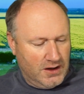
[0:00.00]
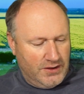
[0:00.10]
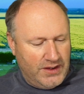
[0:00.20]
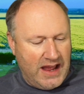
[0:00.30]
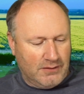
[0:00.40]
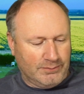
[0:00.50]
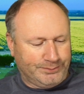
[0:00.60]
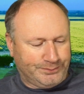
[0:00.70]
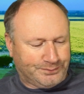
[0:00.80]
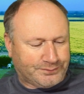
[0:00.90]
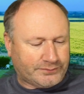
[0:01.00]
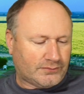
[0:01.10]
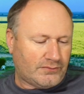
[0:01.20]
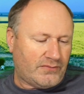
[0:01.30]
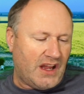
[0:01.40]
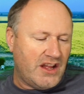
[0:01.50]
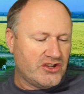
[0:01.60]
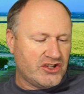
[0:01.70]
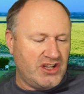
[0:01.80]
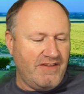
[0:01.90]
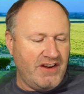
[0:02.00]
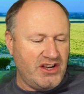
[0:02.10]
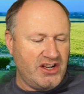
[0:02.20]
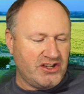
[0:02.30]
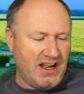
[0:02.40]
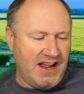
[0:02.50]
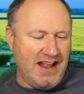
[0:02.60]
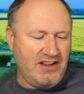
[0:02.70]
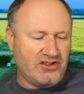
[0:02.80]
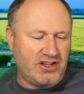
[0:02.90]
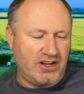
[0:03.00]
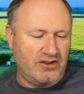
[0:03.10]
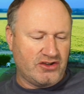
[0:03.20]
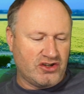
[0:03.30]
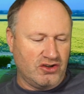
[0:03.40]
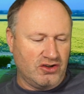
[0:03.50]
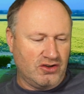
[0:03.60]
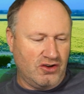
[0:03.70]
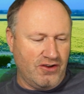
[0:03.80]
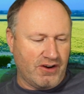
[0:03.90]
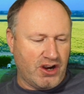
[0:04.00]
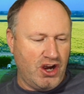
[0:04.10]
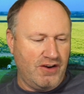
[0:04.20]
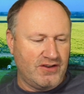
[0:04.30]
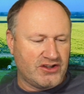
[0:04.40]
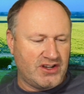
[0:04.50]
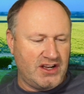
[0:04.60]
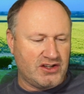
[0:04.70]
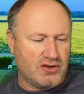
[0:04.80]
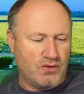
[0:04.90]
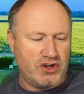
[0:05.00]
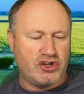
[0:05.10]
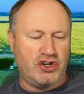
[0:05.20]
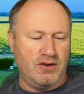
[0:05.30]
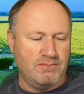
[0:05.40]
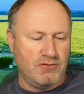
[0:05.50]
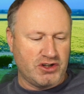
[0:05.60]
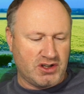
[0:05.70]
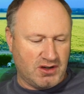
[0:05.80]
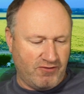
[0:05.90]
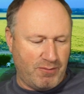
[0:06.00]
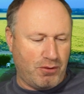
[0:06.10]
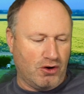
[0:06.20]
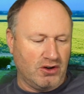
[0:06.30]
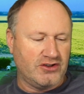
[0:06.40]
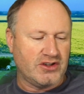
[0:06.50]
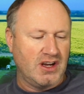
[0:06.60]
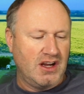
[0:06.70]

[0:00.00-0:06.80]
Now, serious incidents or other occurrences which you must report.